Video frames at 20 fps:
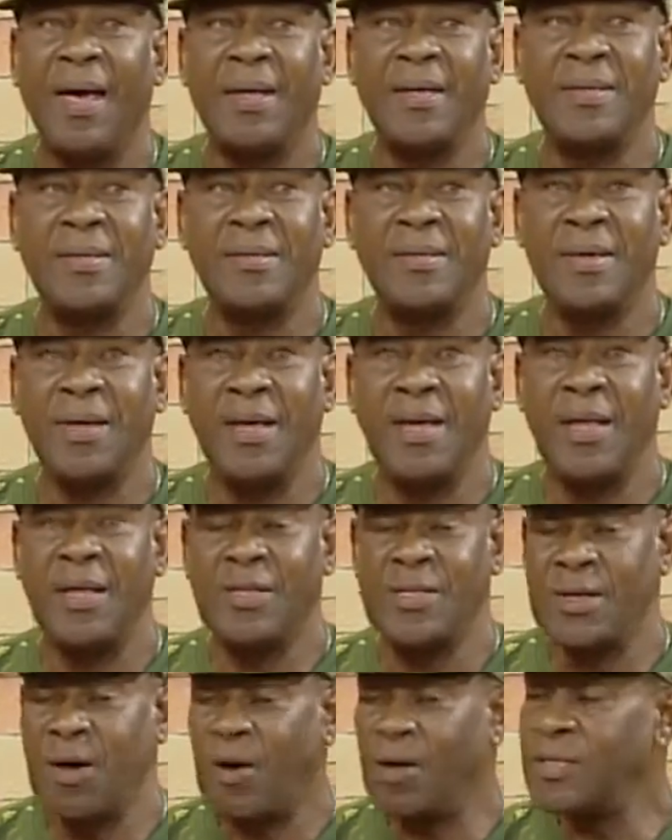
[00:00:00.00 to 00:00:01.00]
And it
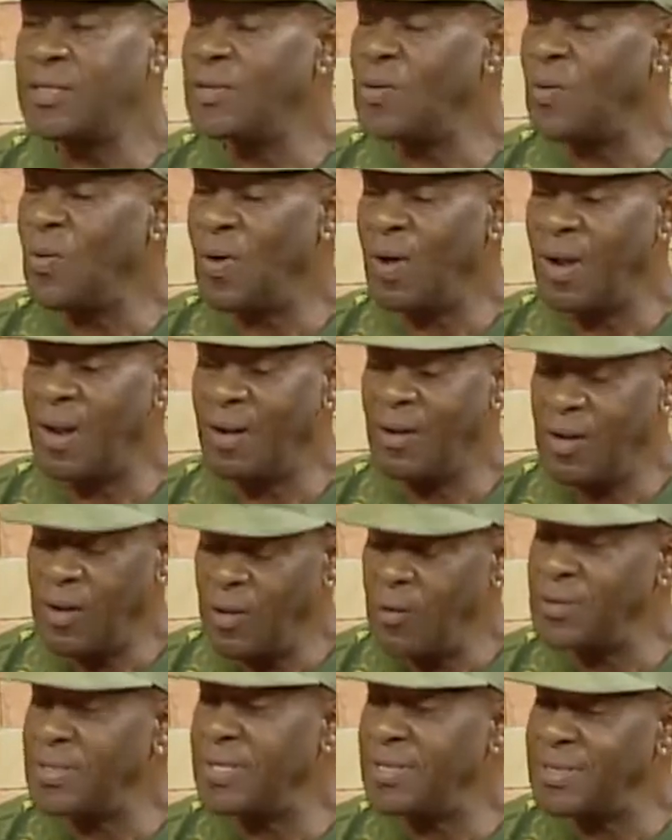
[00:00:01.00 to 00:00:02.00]
is also
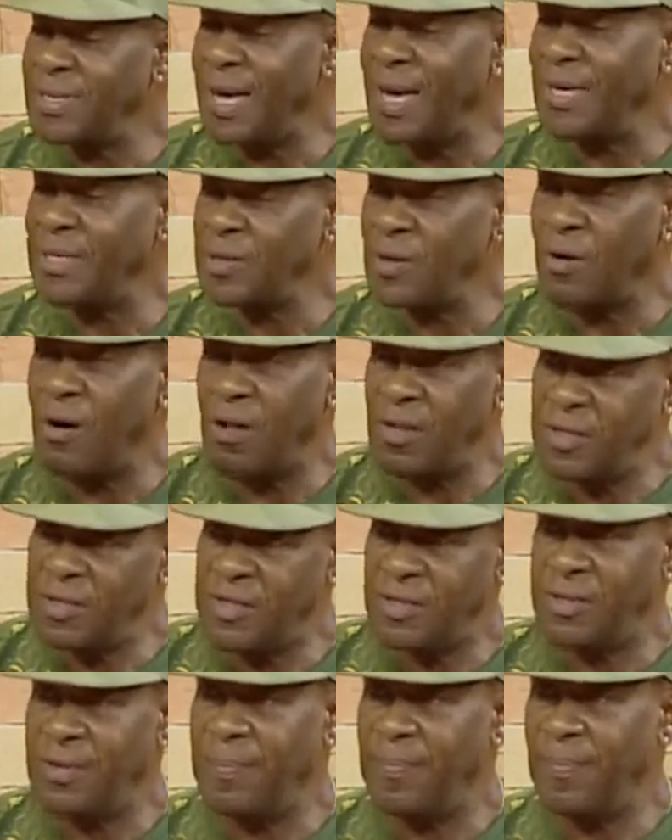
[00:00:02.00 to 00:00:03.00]
closely tied to
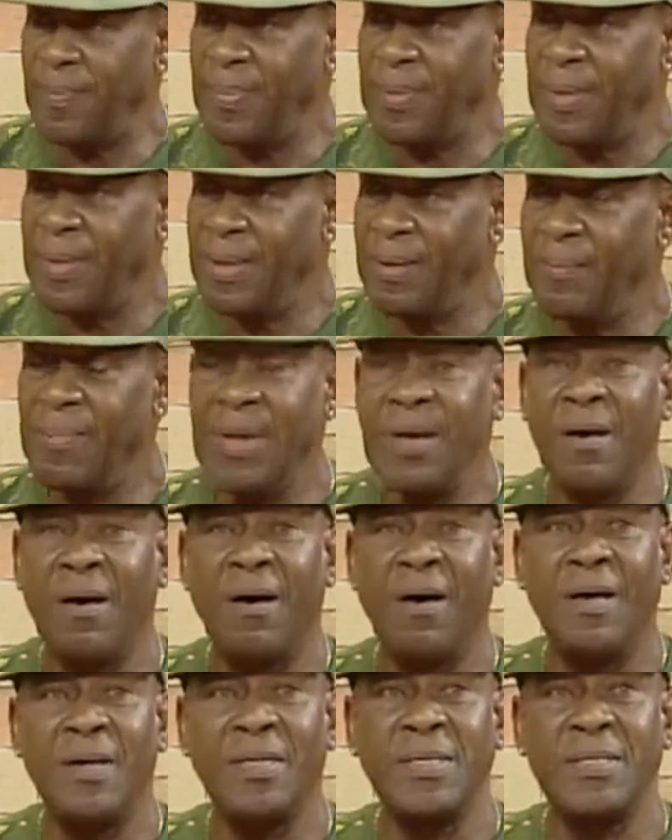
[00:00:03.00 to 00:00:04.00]
culture yeah.
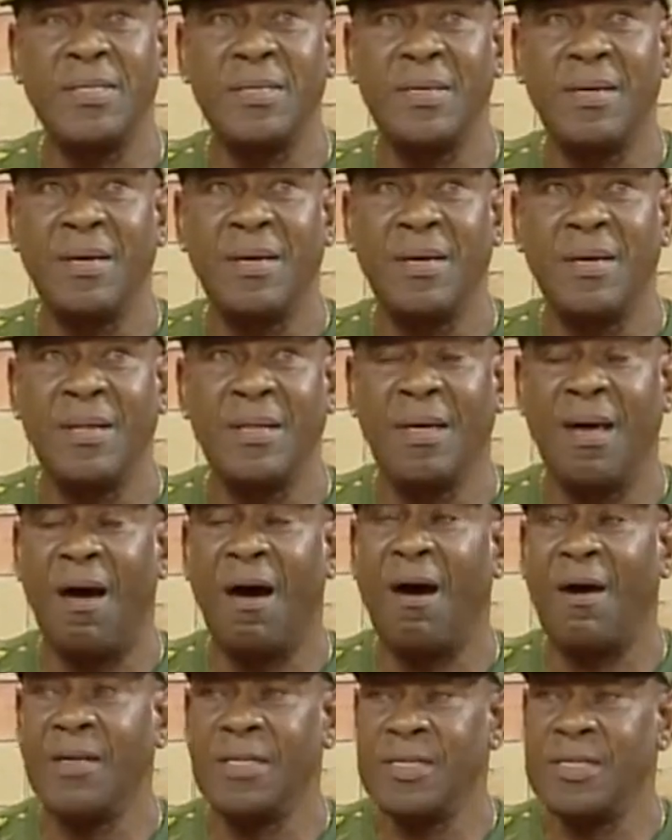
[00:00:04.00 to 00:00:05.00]
because the
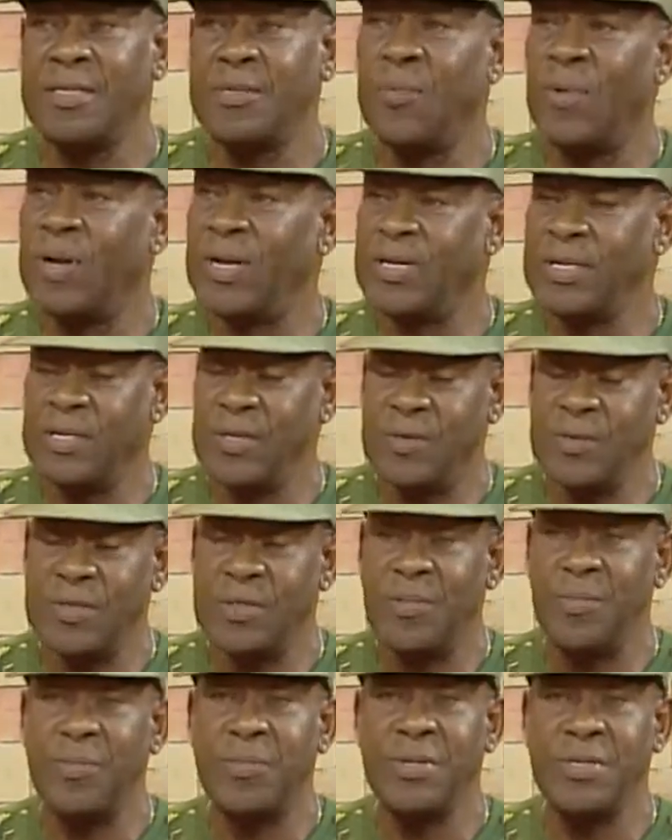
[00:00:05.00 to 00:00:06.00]
arts is what is used
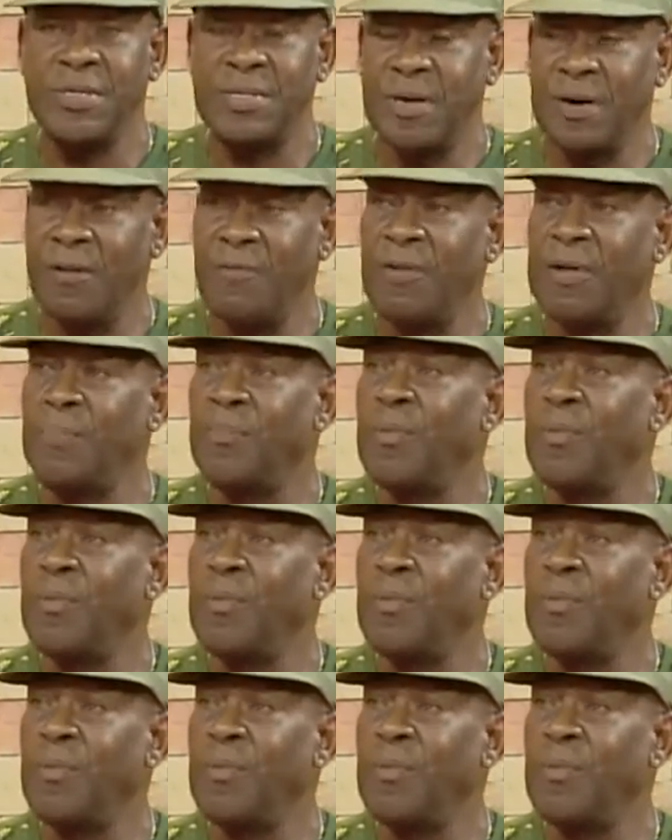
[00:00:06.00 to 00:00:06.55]
to preserve and